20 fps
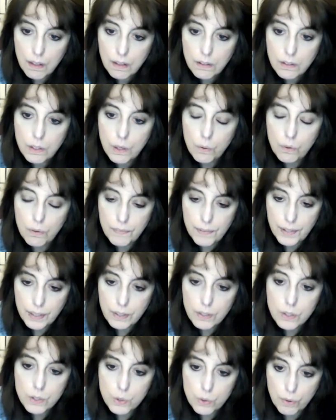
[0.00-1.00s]
No
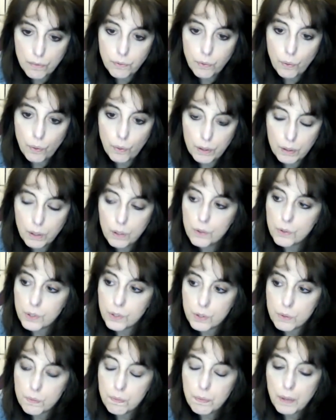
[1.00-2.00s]
evictions or
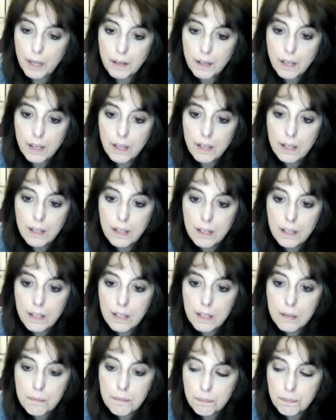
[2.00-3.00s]
foreclosures, but
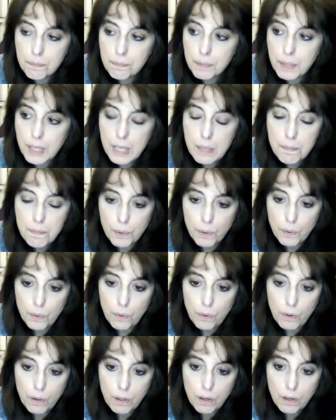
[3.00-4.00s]

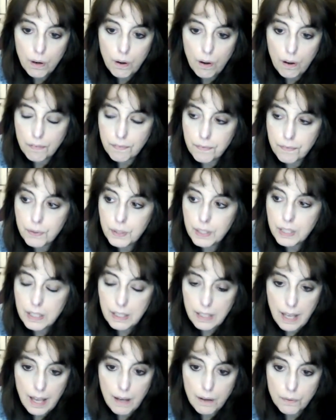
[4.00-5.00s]
people are
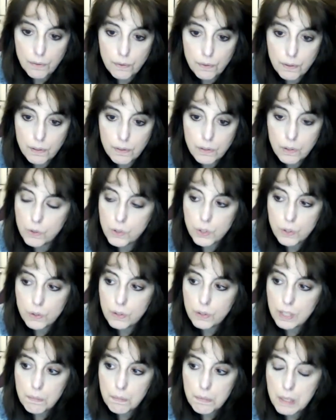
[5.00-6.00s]
freaking out. Don't you
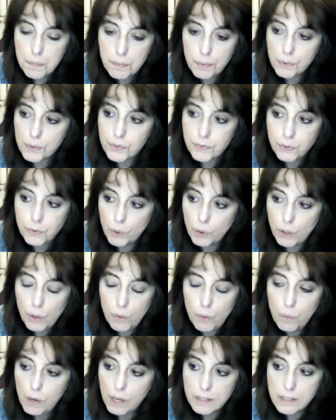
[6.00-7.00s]
think people's
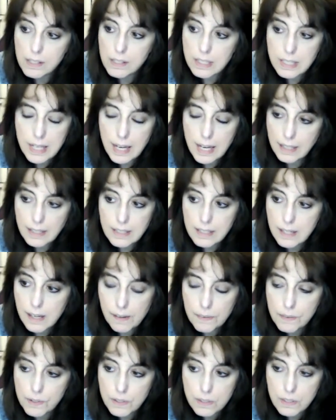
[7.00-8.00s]
401s tanked
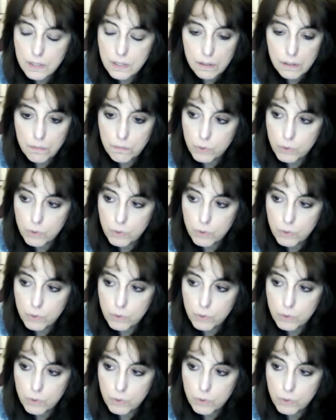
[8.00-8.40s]
down to,